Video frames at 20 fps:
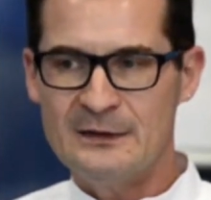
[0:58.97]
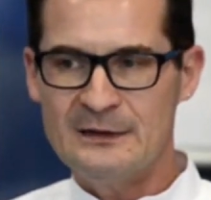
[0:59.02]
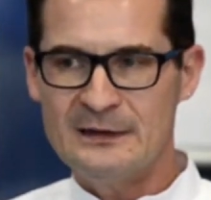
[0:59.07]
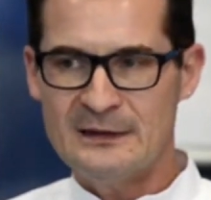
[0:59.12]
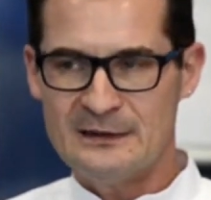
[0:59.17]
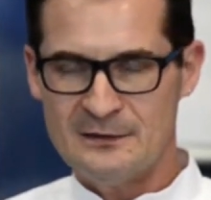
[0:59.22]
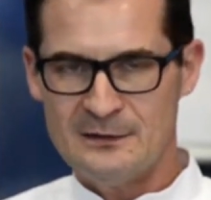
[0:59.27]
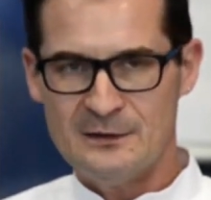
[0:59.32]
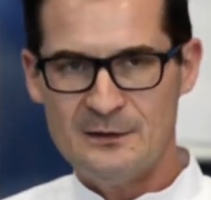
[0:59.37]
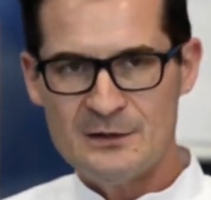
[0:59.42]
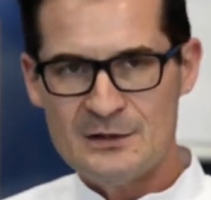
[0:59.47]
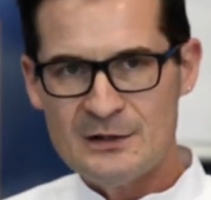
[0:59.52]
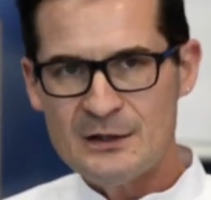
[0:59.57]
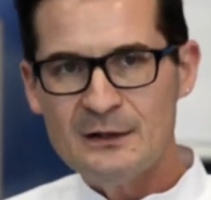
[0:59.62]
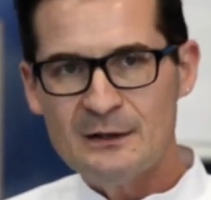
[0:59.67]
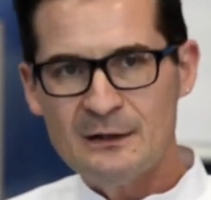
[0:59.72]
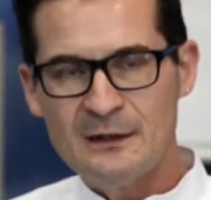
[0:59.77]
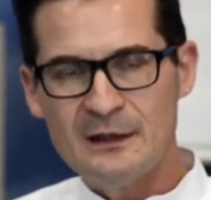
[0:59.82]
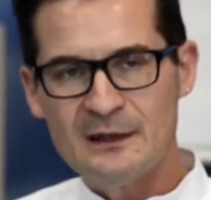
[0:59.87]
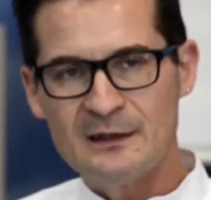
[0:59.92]
technology,
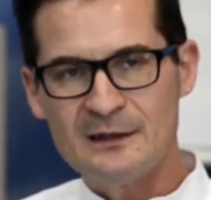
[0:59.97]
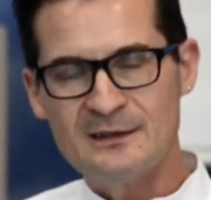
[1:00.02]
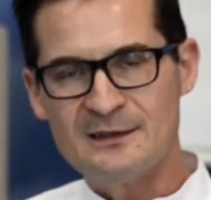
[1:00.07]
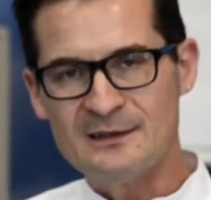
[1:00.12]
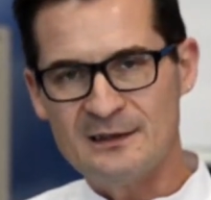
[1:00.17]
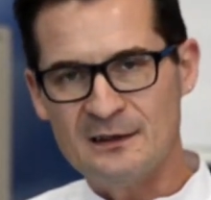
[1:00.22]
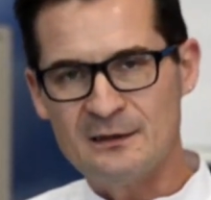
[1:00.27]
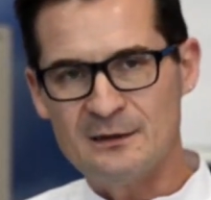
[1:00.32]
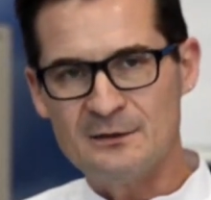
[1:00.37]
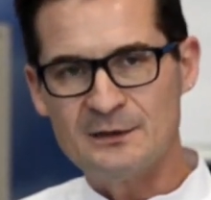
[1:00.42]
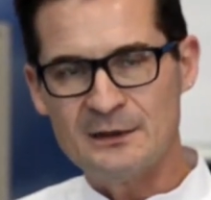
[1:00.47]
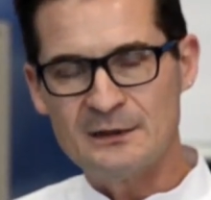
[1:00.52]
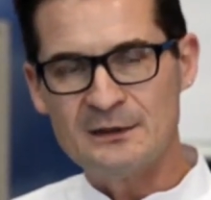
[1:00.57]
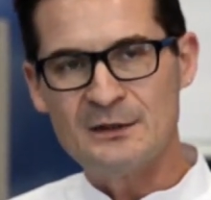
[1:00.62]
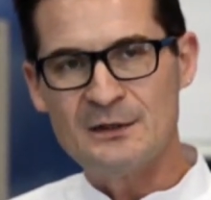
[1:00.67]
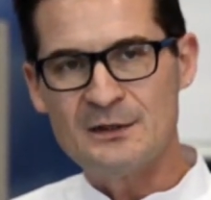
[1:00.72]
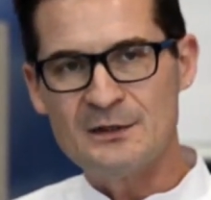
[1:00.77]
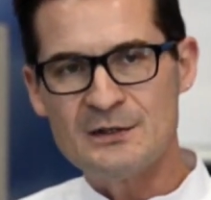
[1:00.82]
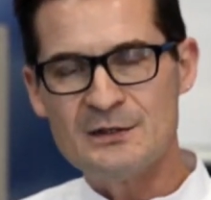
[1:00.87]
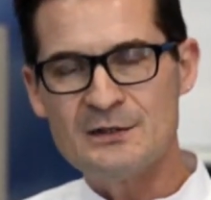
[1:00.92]
any set of
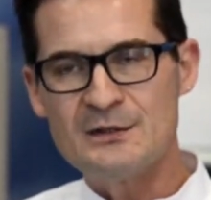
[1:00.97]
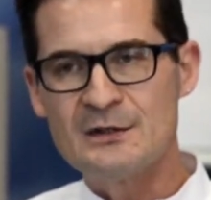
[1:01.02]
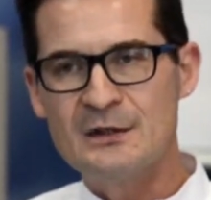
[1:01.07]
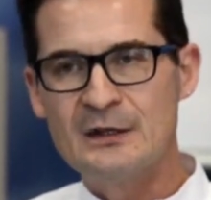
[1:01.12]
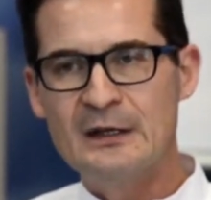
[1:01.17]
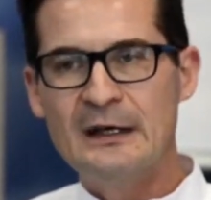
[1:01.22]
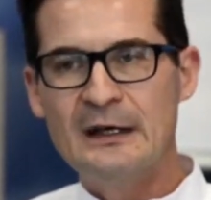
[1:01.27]
technologies.